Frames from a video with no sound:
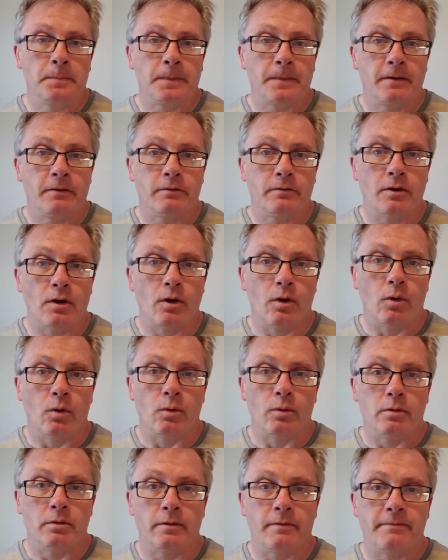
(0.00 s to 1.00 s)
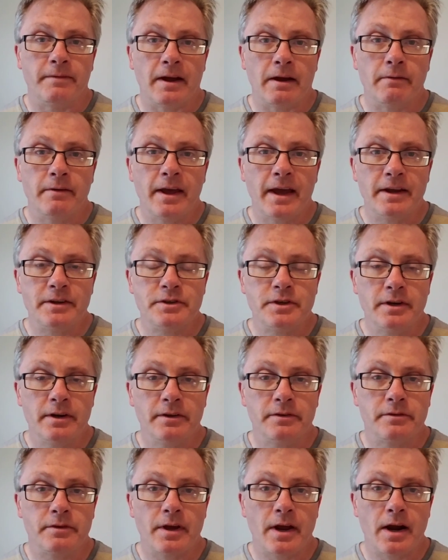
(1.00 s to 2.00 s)
So the foundation
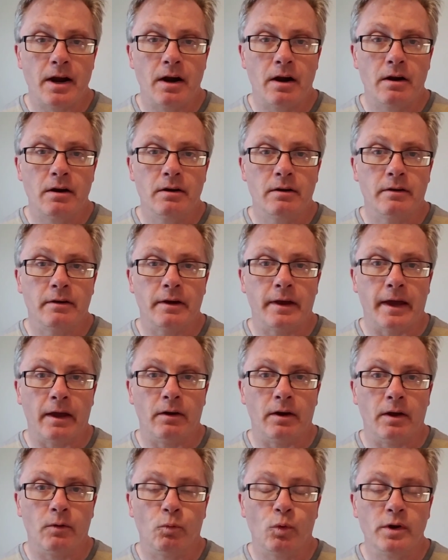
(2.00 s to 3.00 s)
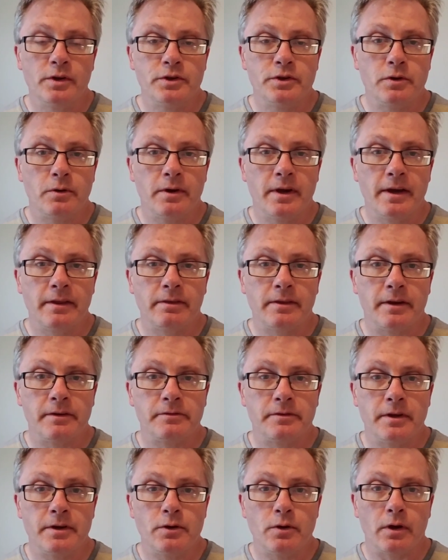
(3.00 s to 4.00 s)
is there, and once you get this,
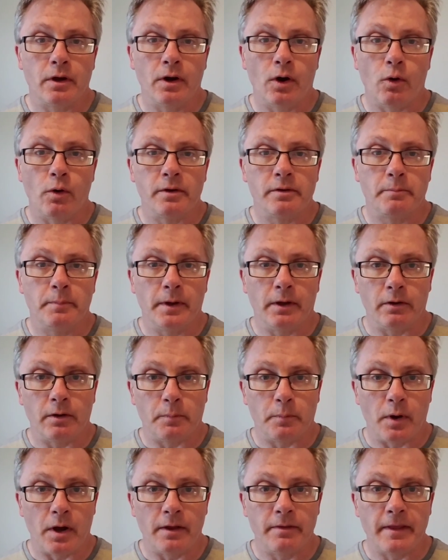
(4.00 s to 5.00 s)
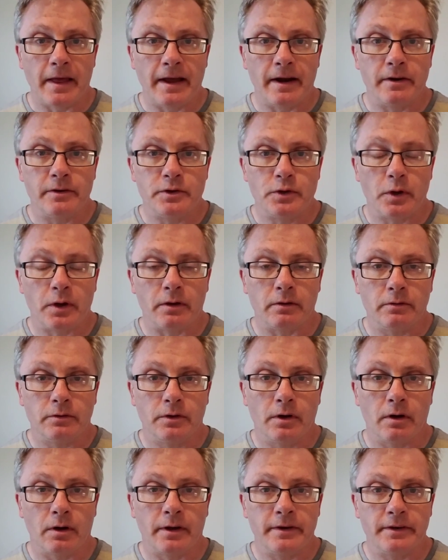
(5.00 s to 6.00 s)
then you can always build upon that as
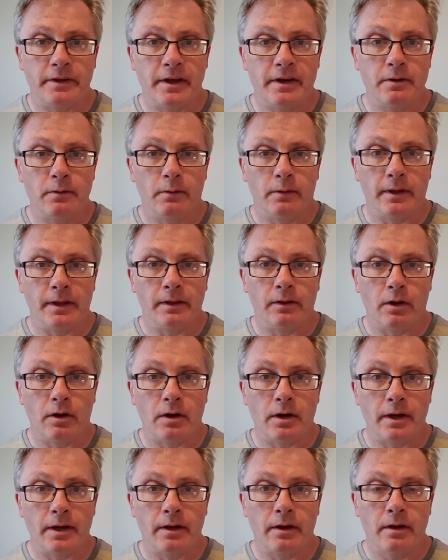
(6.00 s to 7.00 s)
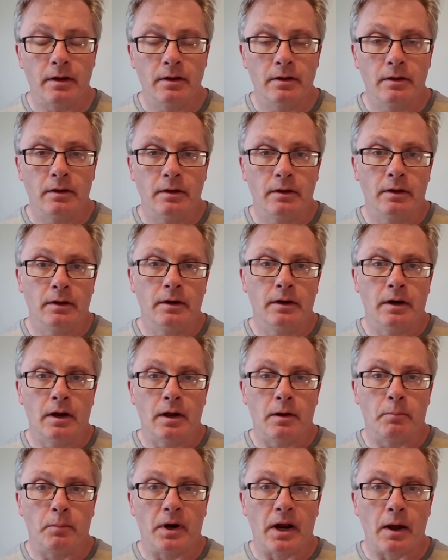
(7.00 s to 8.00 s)
you're continually learning.
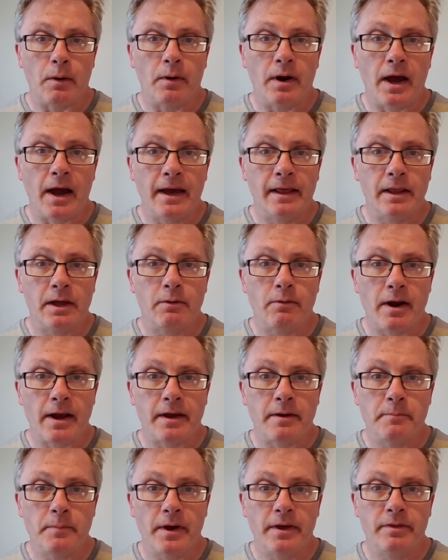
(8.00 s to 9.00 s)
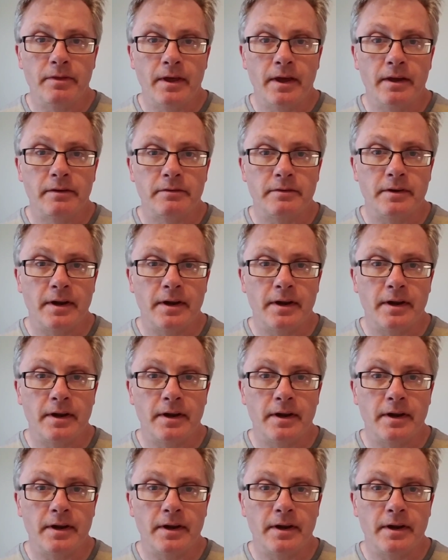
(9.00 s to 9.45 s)
But I would highly recommend this.